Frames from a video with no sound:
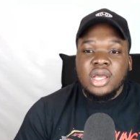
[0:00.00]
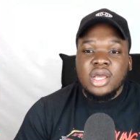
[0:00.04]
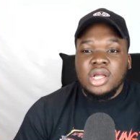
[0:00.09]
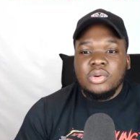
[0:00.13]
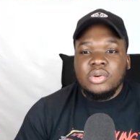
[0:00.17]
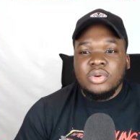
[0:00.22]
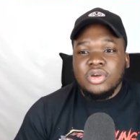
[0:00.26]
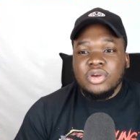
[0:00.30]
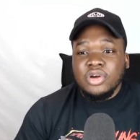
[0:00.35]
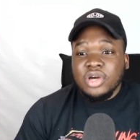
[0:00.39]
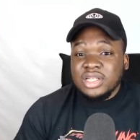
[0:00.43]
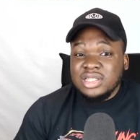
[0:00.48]

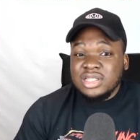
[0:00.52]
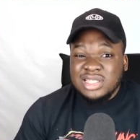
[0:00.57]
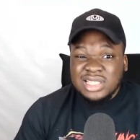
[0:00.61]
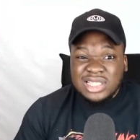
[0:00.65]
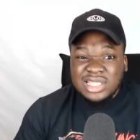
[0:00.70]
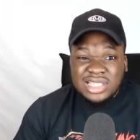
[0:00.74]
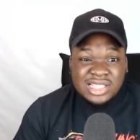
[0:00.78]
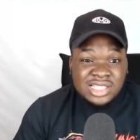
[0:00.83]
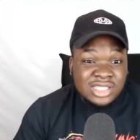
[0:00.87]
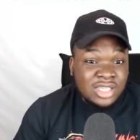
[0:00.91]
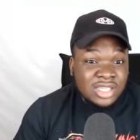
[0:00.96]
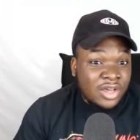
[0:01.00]
We got a
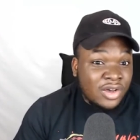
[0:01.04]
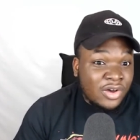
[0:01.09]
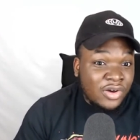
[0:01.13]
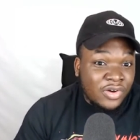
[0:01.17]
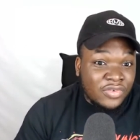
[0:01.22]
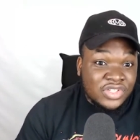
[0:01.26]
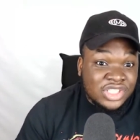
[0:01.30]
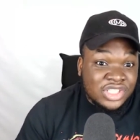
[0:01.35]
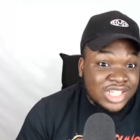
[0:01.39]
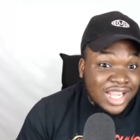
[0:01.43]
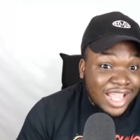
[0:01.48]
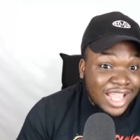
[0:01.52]
teaser of
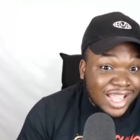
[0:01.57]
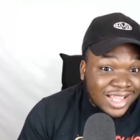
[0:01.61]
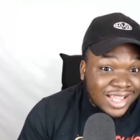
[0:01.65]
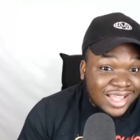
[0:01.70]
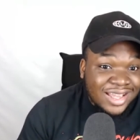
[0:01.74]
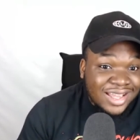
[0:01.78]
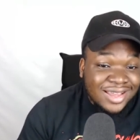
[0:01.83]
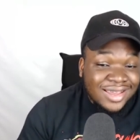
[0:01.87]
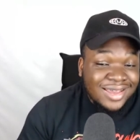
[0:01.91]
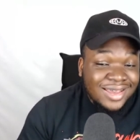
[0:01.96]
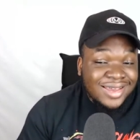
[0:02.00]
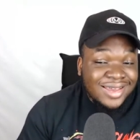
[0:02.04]
Shaq.